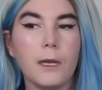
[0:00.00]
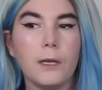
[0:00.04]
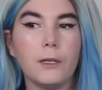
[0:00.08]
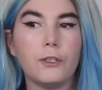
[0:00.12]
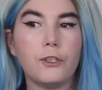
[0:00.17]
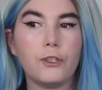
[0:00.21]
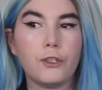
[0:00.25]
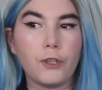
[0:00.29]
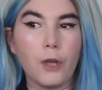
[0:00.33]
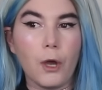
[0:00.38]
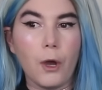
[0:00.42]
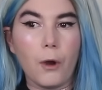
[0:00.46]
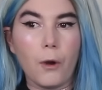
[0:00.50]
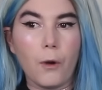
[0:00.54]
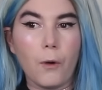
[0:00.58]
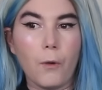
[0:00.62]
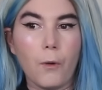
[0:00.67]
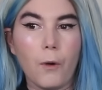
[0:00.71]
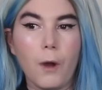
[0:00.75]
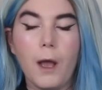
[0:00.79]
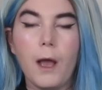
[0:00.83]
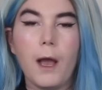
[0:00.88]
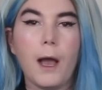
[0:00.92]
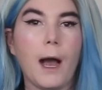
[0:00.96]

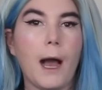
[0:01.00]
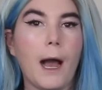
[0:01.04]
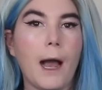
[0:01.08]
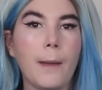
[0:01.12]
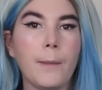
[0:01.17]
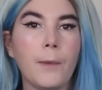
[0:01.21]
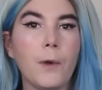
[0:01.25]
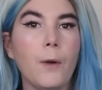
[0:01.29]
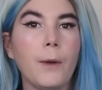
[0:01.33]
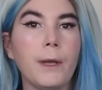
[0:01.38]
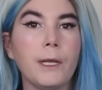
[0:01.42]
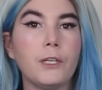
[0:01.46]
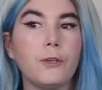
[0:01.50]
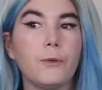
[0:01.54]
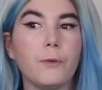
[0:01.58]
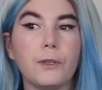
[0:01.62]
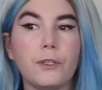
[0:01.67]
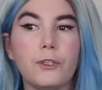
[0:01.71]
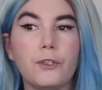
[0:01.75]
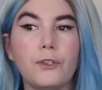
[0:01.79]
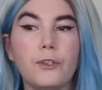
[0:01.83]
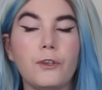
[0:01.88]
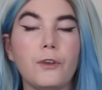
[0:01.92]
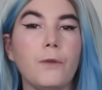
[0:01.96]
So I'm going to
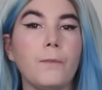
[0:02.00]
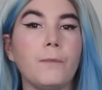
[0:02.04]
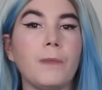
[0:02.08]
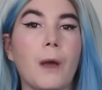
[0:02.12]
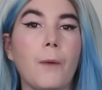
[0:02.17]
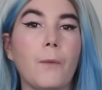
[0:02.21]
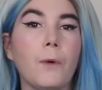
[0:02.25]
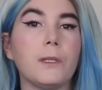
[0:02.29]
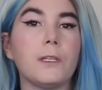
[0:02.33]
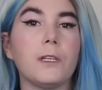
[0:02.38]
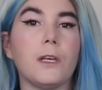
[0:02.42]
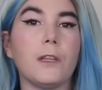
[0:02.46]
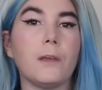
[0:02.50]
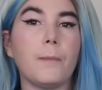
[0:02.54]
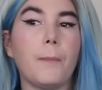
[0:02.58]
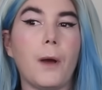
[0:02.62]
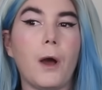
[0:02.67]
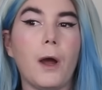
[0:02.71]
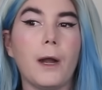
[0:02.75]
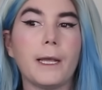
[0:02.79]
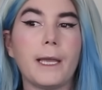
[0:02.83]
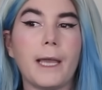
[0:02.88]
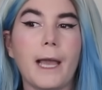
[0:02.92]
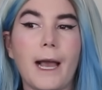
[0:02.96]
assume that what's on the
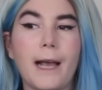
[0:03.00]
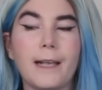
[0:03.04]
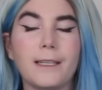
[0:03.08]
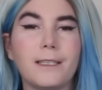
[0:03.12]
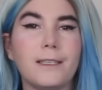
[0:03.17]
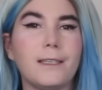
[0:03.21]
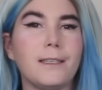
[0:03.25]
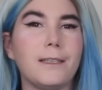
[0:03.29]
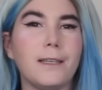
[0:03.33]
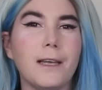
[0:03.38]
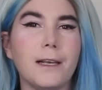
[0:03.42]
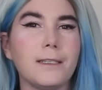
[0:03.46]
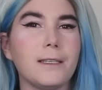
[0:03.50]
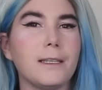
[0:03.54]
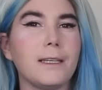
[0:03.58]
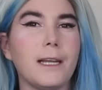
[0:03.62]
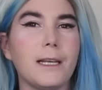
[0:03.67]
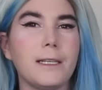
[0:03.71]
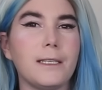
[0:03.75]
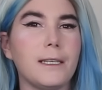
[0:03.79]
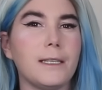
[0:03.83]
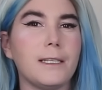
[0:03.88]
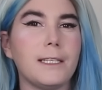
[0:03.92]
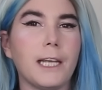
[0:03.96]
podcast doesn't
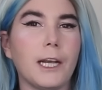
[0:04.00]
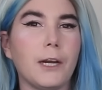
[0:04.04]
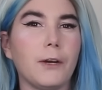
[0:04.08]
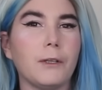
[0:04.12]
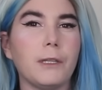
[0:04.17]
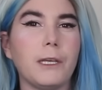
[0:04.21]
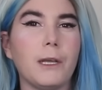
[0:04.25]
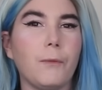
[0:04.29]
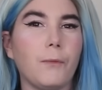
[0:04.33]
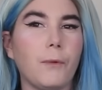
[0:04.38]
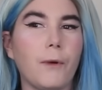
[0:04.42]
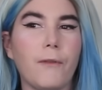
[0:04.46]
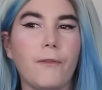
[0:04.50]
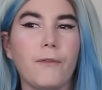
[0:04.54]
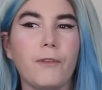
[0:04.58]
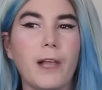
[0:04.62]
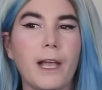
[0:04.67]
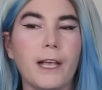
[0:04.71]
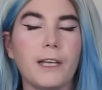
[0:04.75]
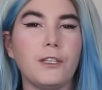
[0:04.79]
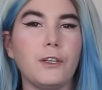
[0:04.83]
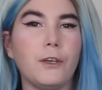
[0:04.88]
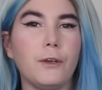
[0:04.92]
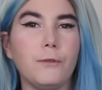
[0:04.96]
necessarily
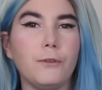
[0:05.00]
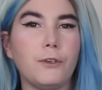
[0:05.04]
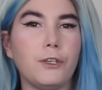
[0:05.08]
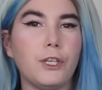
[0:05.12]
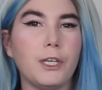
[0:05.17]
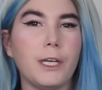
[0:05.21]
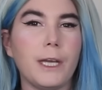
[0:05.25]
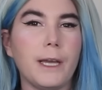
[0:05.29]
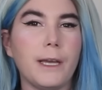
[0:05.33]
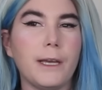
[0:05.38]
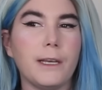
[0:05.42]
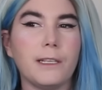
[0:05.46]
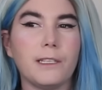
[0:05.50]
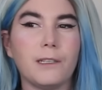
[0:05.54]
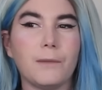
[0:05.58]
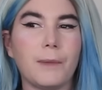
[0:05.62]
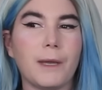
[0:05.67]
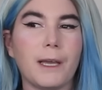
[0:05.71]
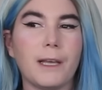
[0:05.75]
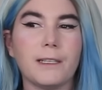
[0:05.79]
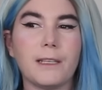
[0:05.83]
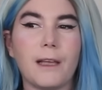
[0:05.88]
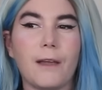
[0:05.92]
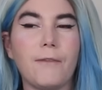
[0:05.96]
reflect who she is,
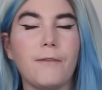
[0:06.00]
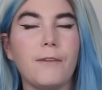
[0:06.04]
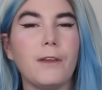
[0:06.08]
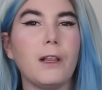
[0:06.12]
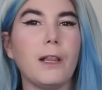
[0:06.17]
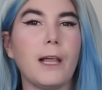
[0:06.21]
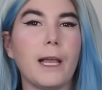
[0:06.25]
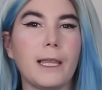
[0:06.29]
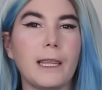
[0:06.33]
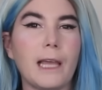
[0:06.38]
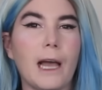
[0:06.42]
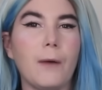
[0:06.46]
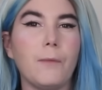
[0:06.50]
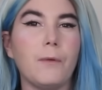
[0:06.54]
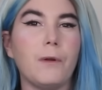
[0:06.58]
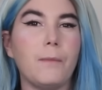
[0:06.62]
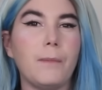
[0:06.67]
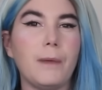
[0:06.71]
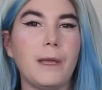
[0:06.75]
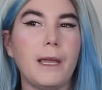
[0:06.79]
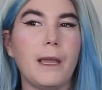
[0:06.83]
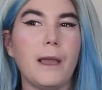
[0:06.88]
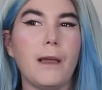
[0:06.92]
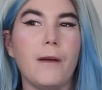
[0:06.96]
because I feel like that
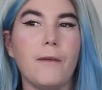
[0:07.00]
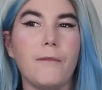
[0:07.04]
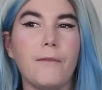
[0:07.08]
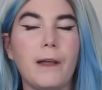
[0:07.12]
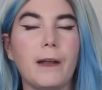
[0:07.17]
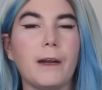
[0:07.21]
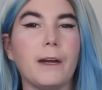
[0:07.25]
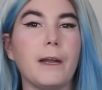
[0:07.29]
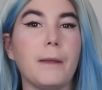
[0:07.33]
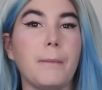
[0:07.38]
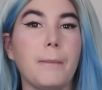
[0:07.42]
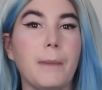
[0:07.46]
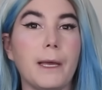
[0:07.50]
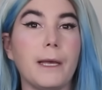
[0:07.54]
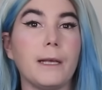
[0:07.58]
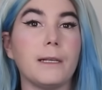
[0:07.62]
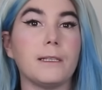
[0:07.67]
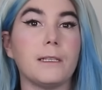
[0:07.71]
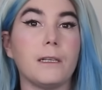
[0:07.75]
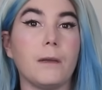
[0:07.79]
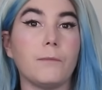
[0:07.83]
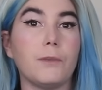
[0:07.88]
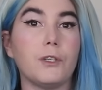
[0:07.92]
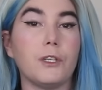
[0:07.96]
would be a very big
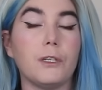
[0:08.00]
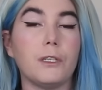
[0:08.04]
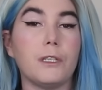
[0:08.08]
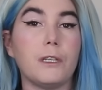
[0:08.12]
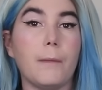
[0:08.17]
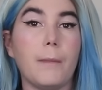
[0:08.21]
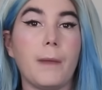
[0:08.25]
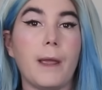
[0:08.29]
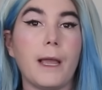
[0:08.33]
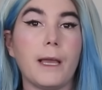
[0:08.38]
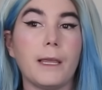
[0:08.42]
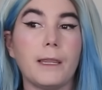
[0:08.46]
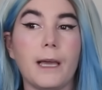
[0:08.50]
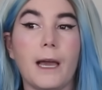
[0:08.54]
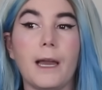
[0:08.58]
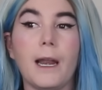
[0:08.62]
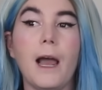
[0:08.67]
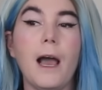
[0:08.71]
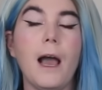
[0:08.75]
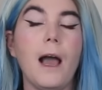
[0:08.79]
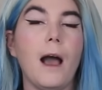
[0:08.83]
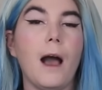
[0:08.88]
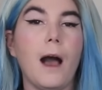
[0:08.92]
assumption to make, that,